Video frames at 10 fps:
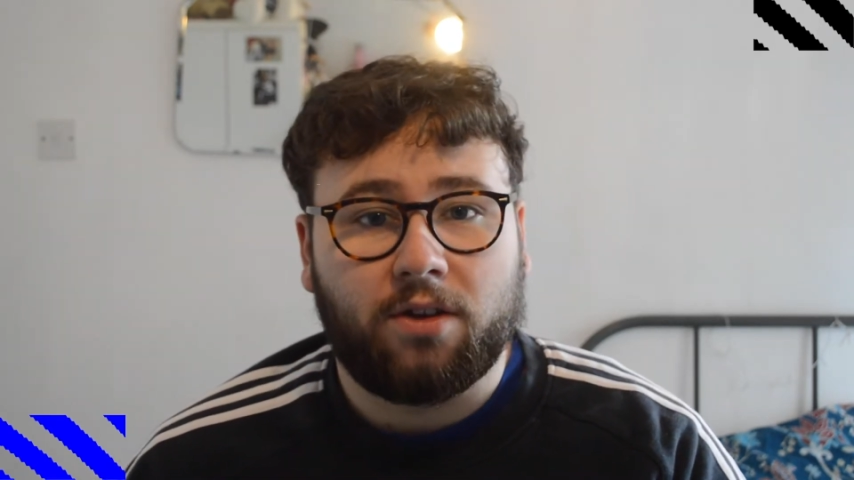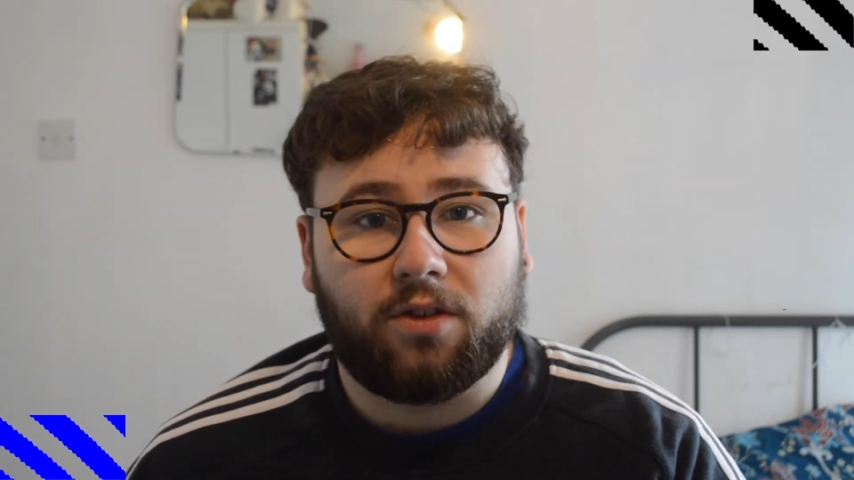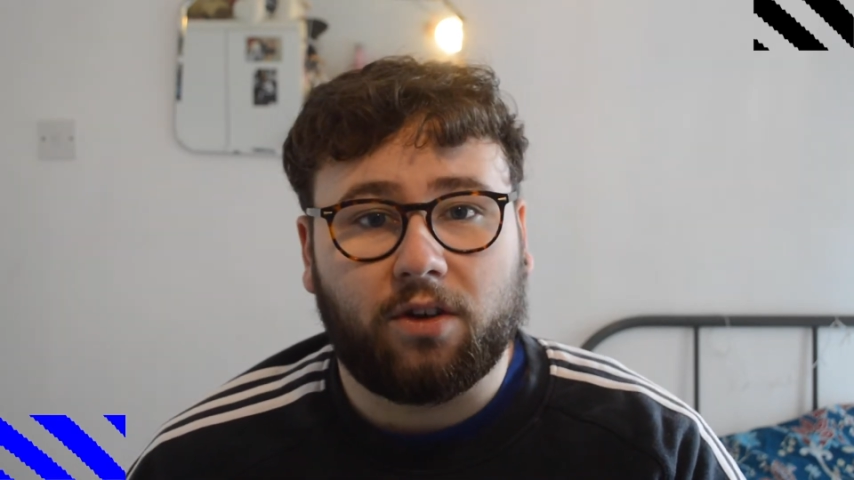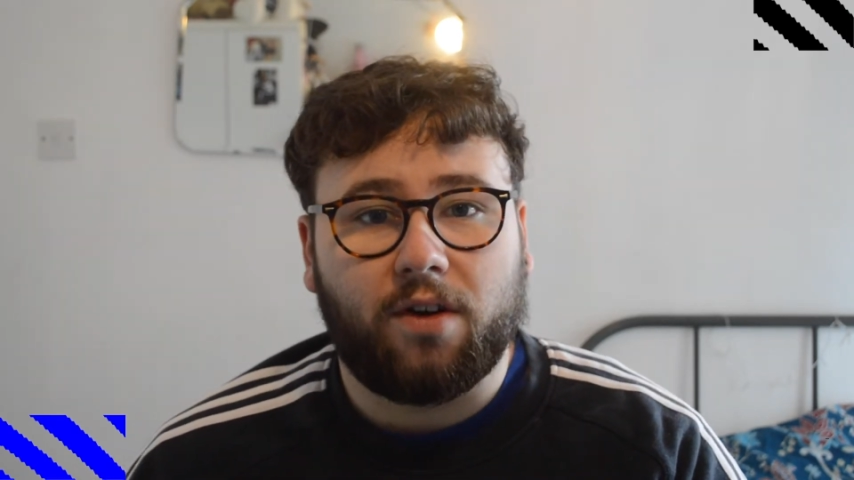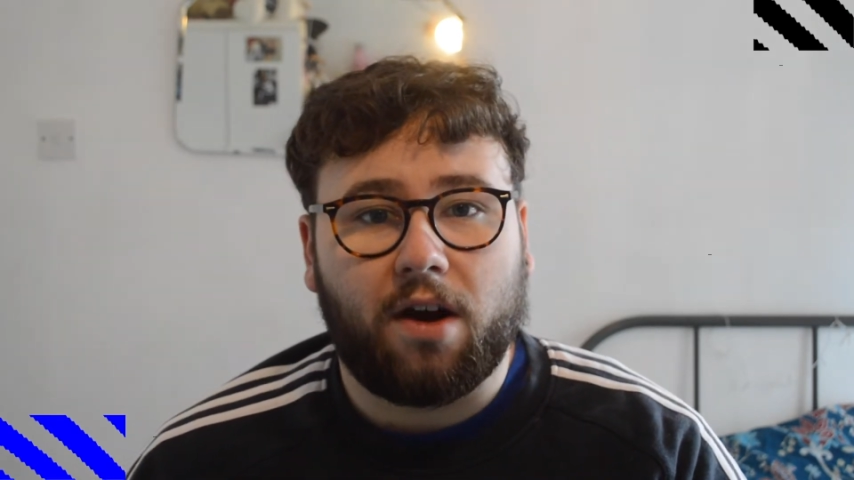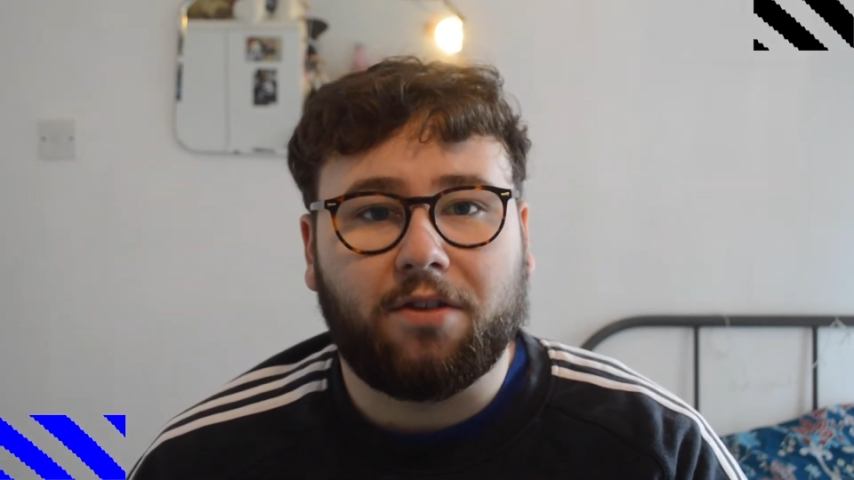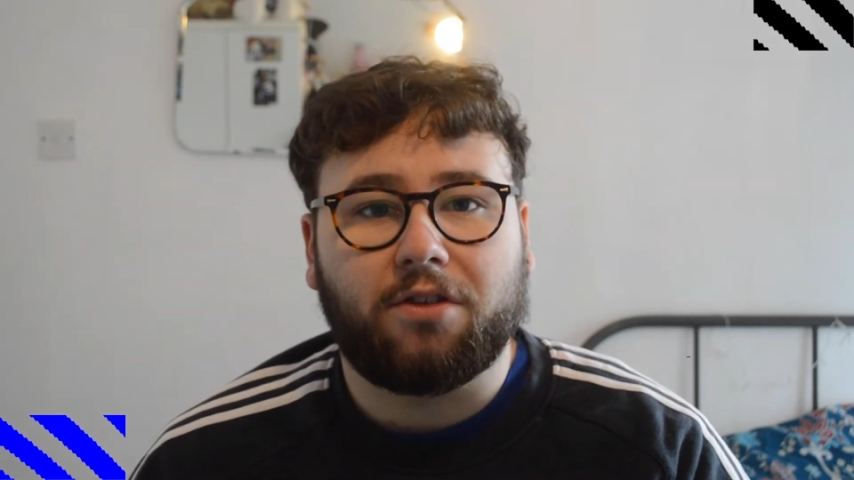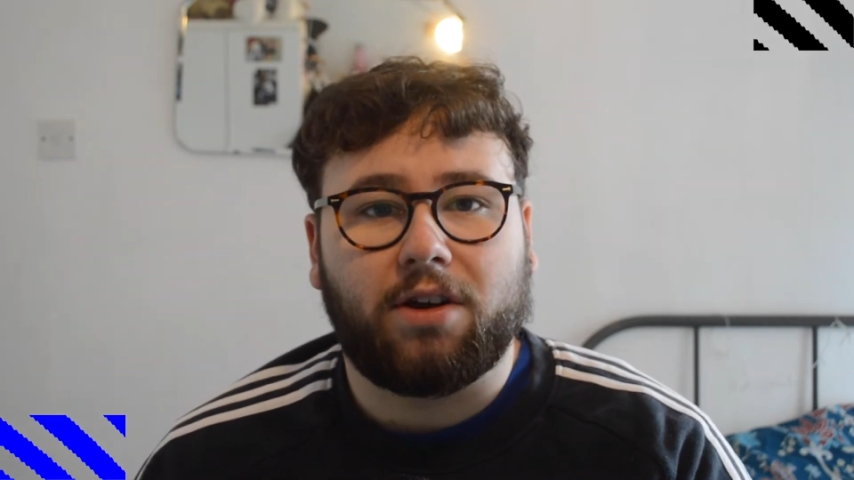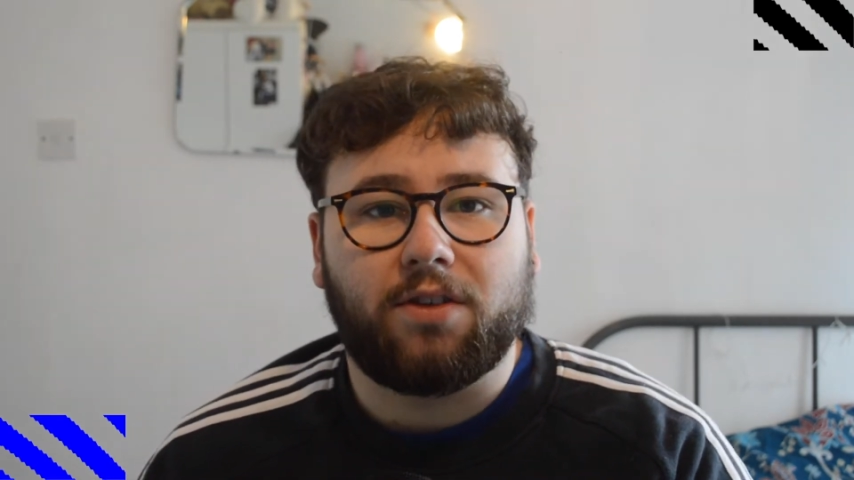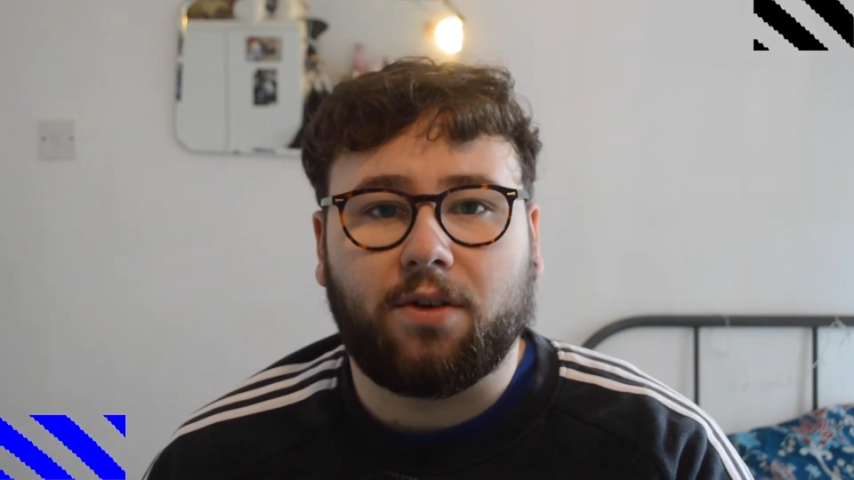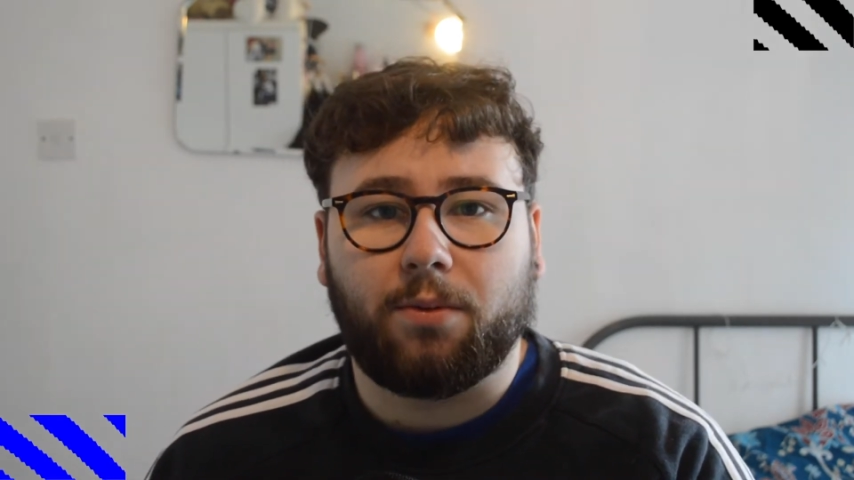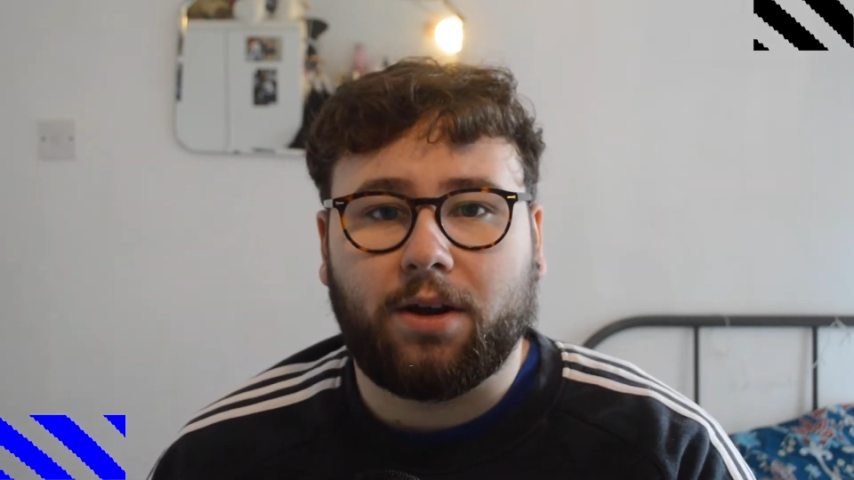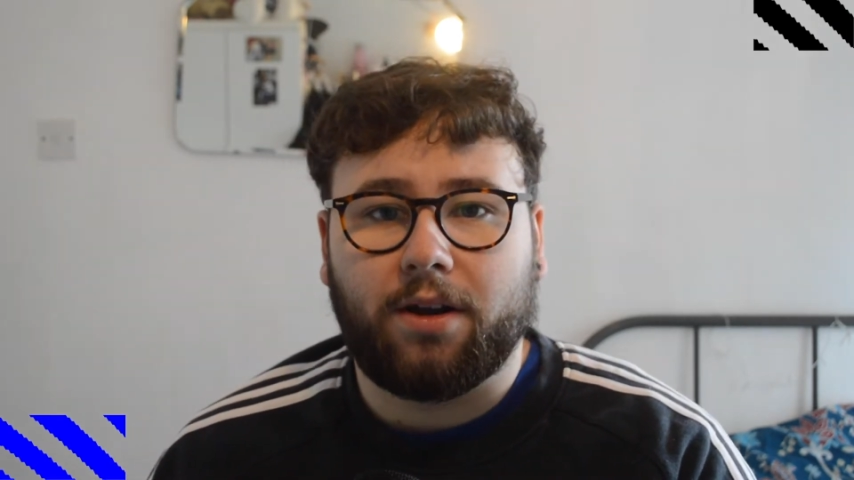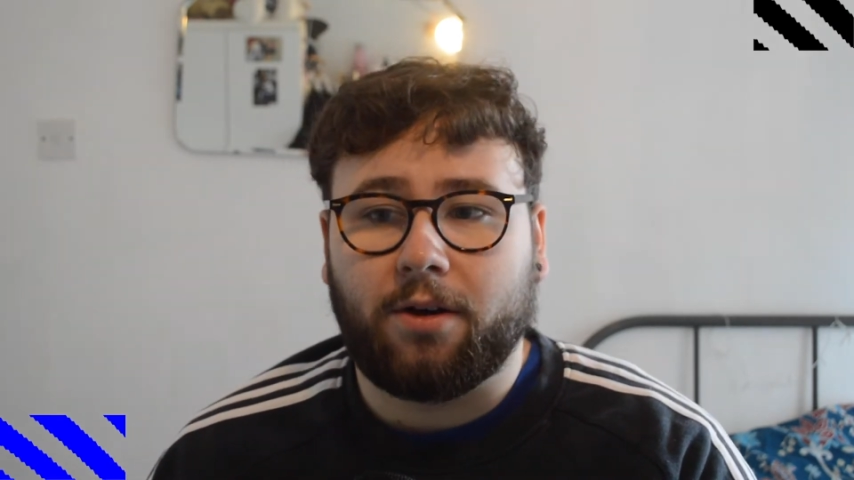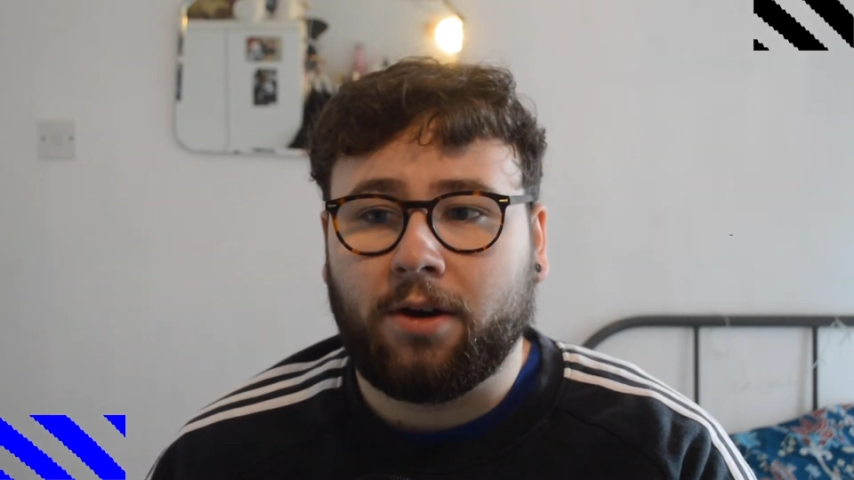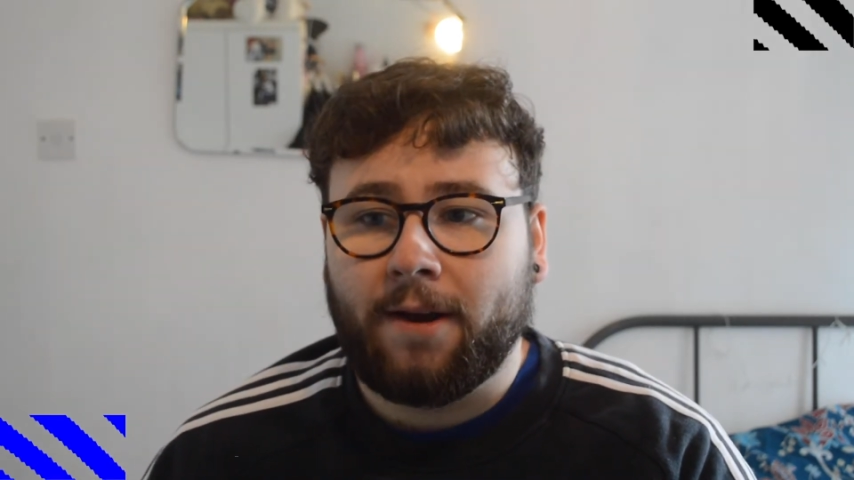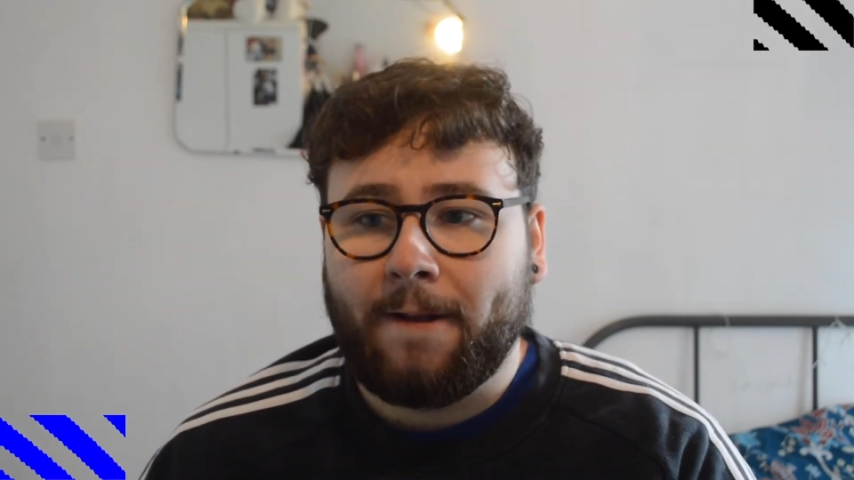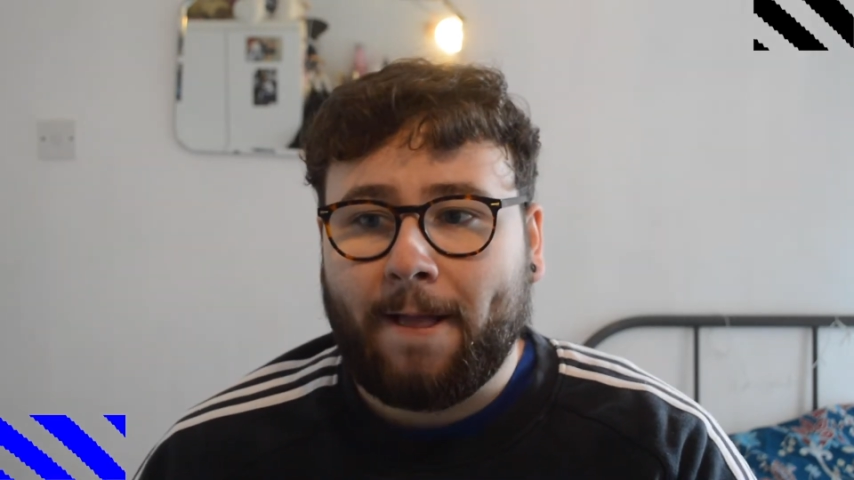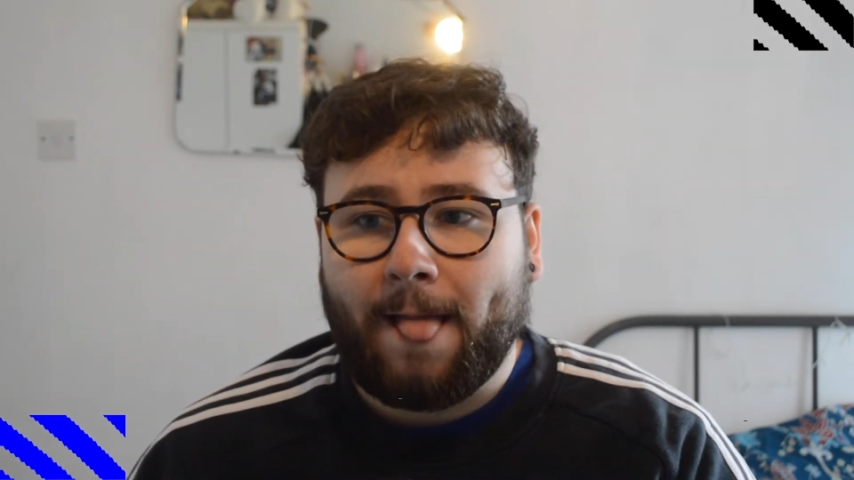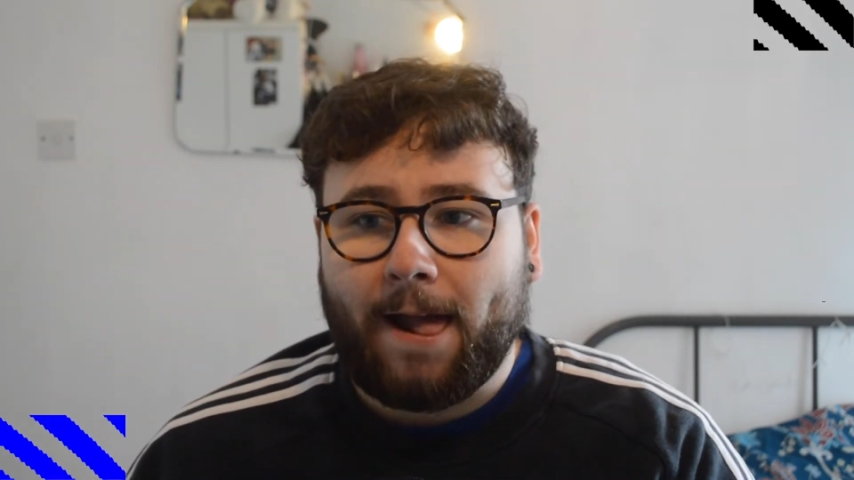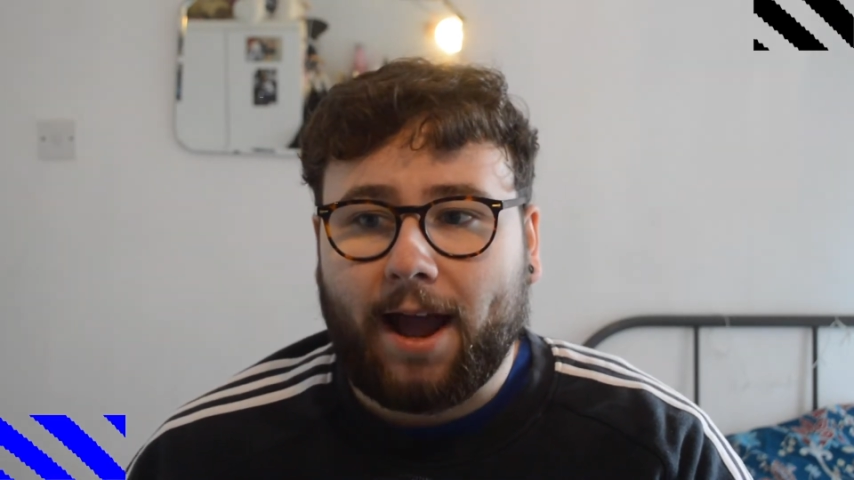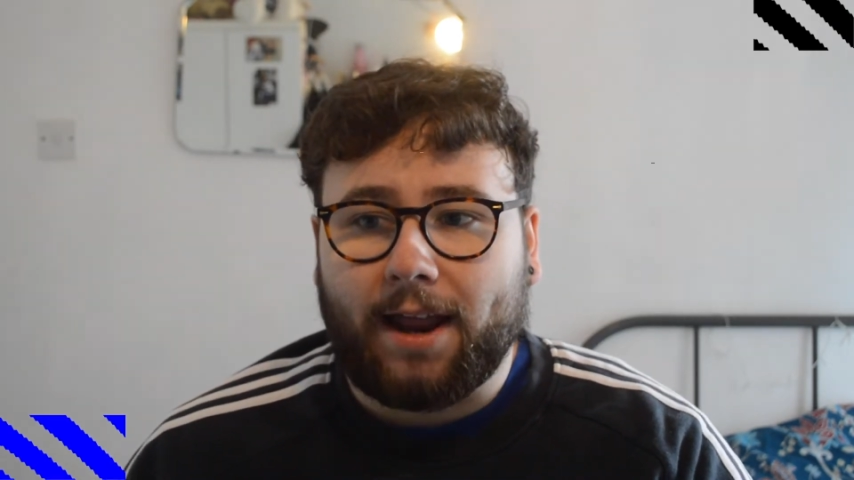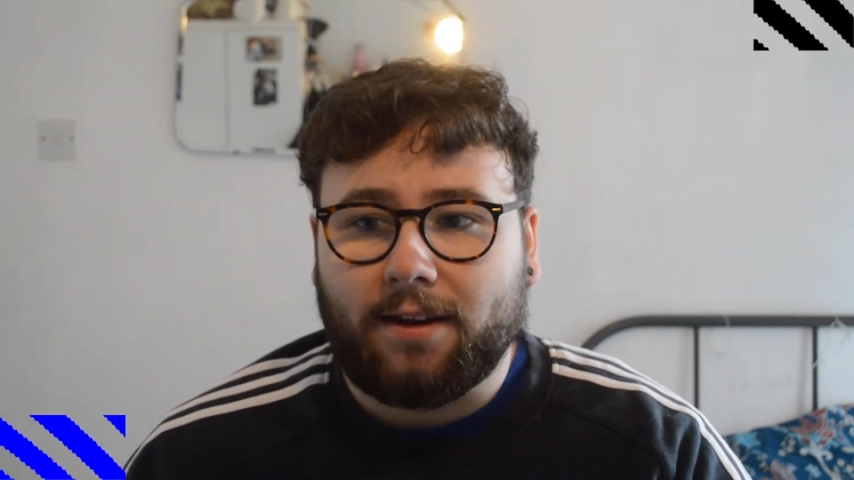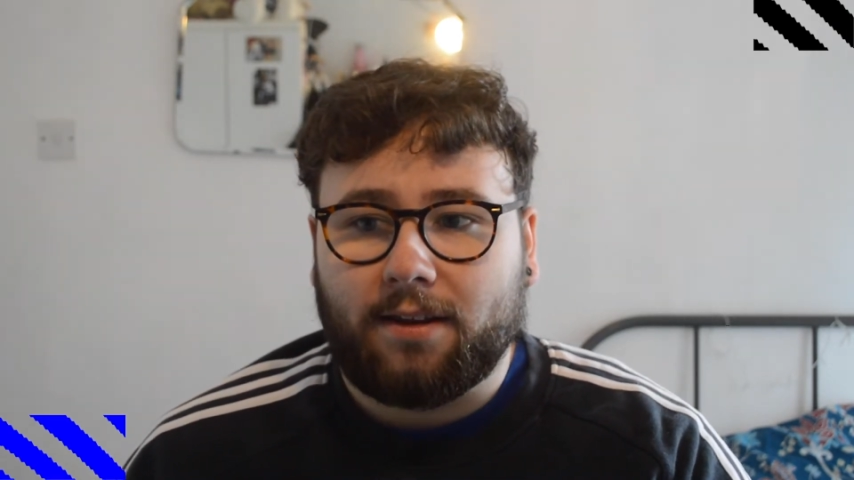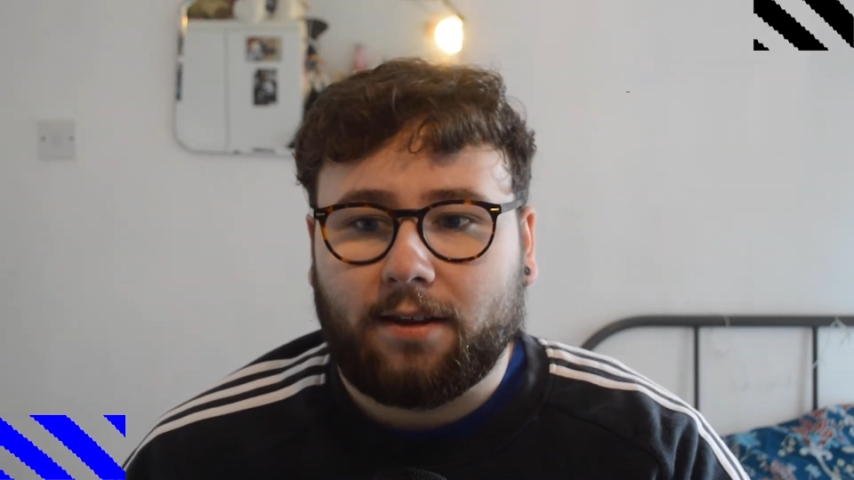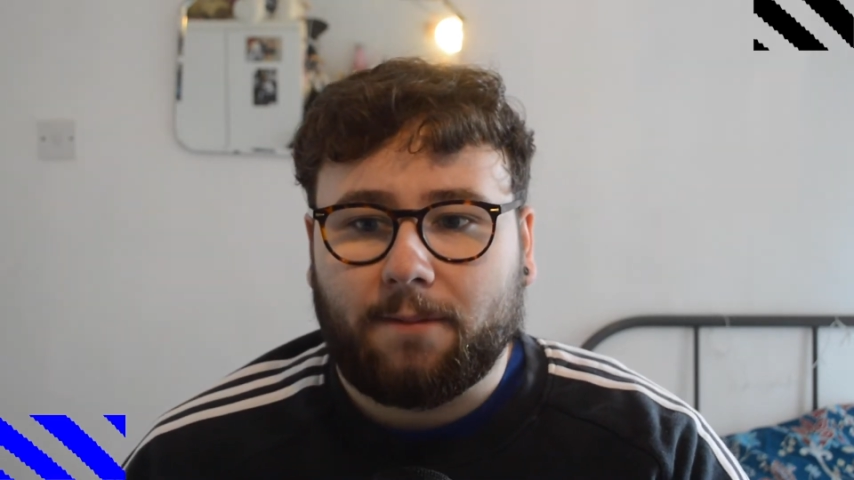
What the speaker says: so far in the transfer window. And